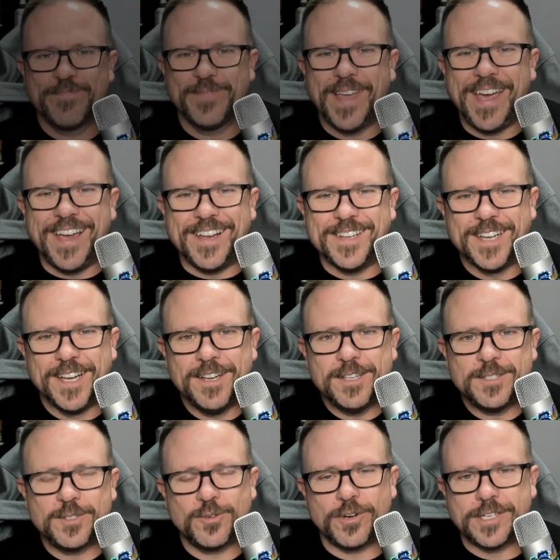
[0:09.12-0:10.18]
Hey,
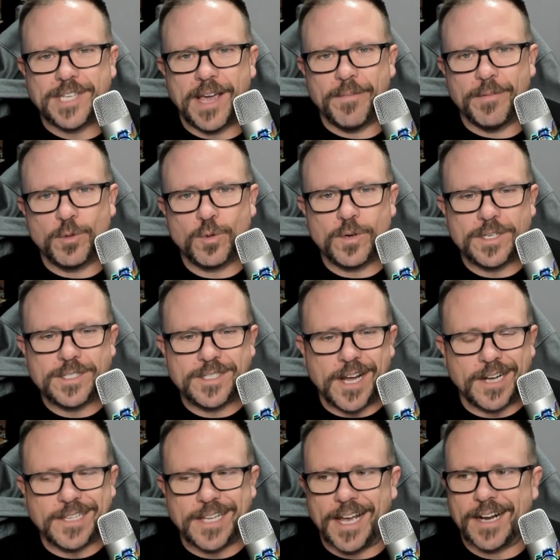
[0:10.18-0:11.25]
this is Chris Hammond with
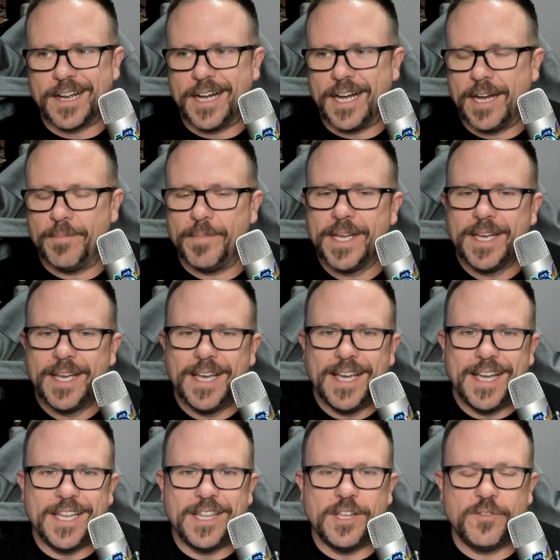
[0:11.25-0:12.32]
ChrisStock.com.
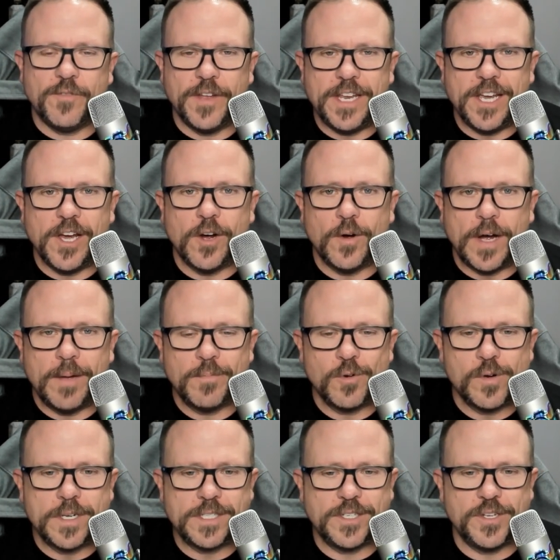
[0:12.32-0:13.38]
In this video, I'm
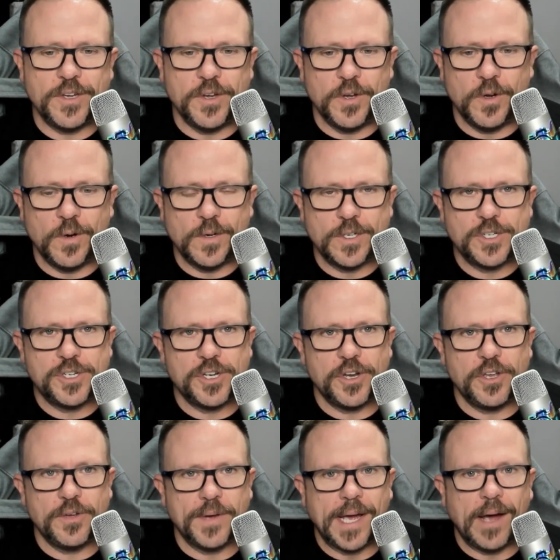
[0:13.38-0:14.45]
going to show
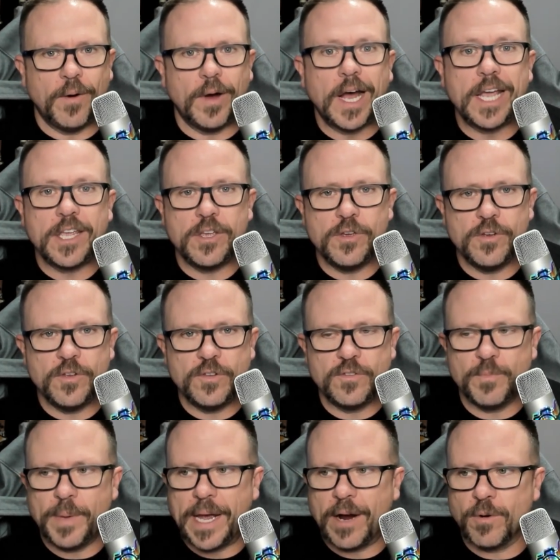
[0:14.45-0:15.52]
you how I
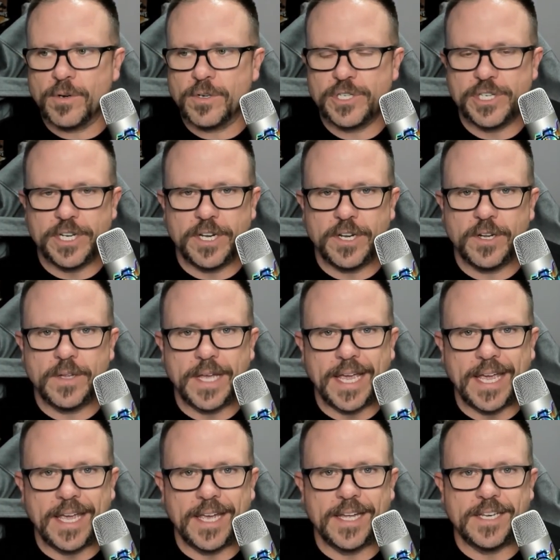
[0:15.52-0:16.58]
use PowerShell
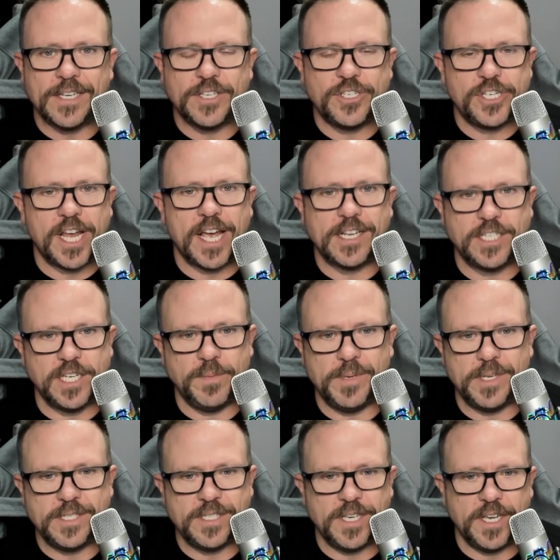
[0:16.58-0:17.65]
and
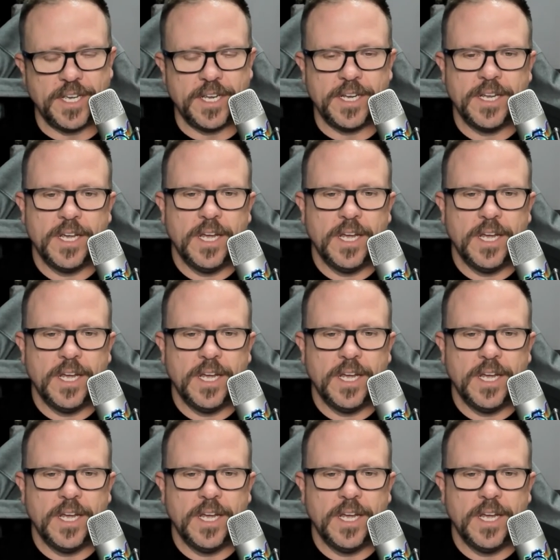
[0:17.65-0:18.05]
ChatGPT